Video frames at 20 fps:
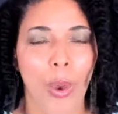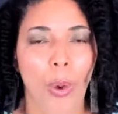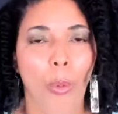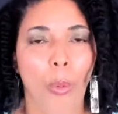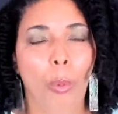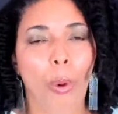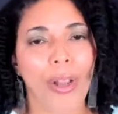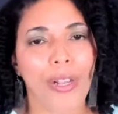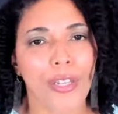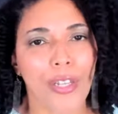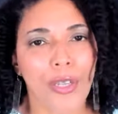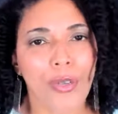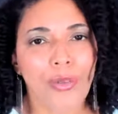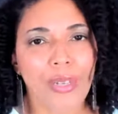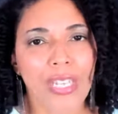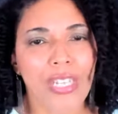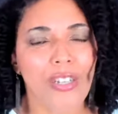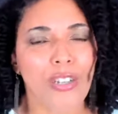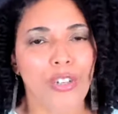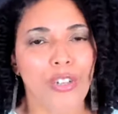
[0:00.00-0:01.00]
What do you
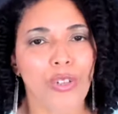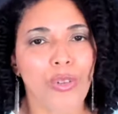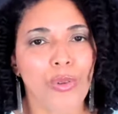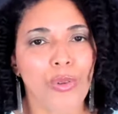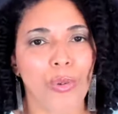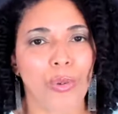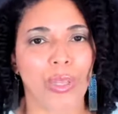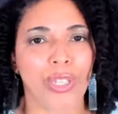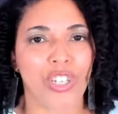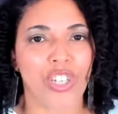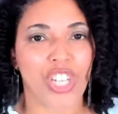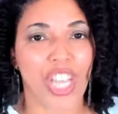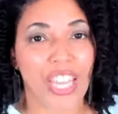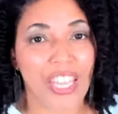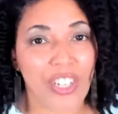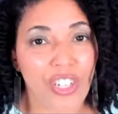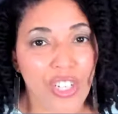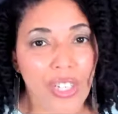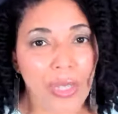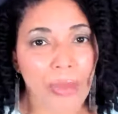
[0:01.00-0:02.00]
need to do with
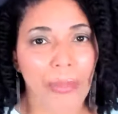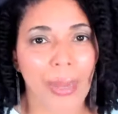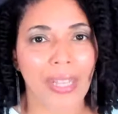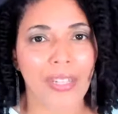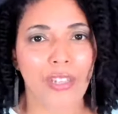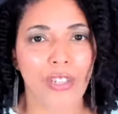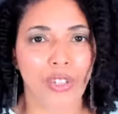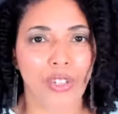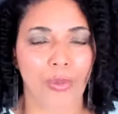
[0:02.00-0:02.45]
changing the buttons